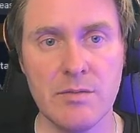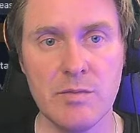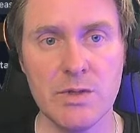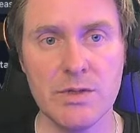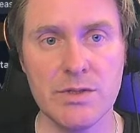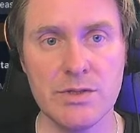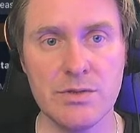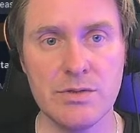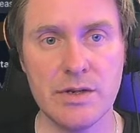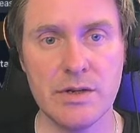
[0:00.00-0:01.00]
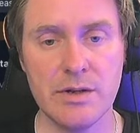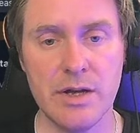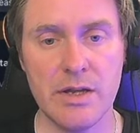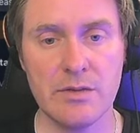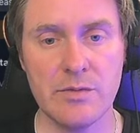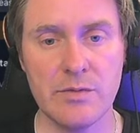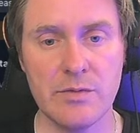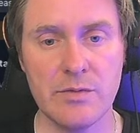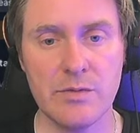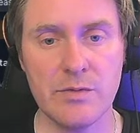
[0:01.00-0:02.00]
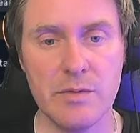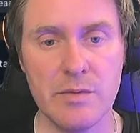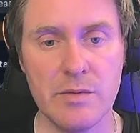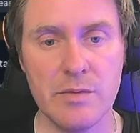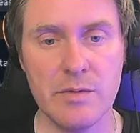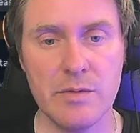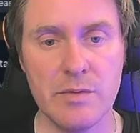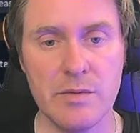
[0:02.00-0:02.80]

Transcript: puts you at, we've been bouncing